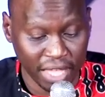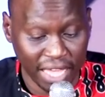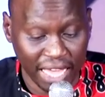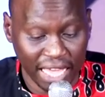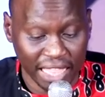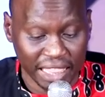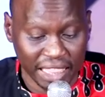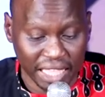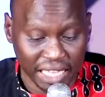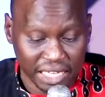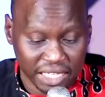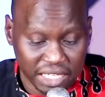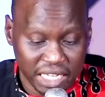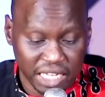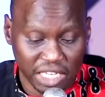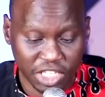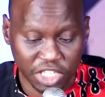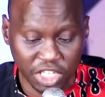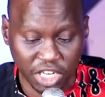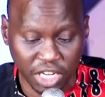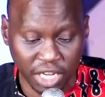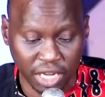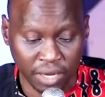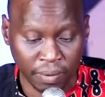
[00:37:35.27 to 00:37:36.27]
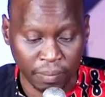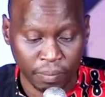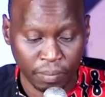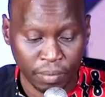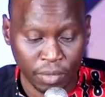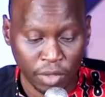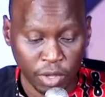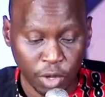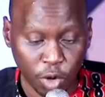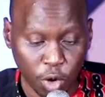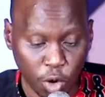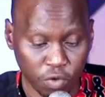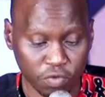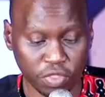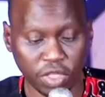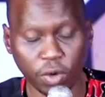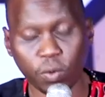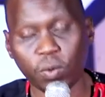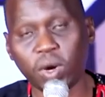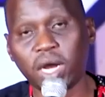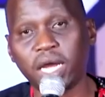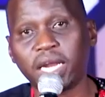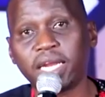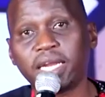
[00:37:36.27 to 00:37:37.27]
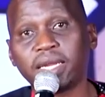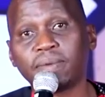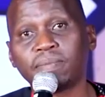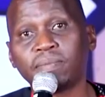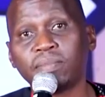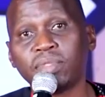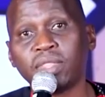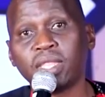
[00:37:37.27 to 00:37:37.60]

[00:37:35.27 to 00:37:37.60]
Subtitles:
and the teaching of the word.